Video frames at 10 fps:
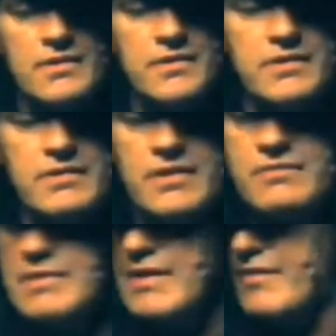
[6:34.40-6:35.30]
And
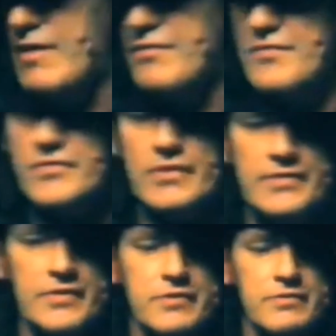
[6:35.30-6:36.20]
he gave half of it
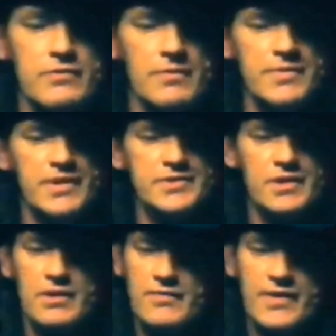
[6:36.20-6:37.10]
around the crew. I mean,
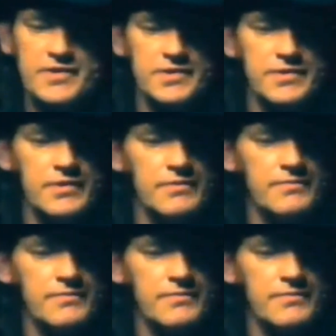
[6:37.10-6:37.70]
that's a lot of acid, you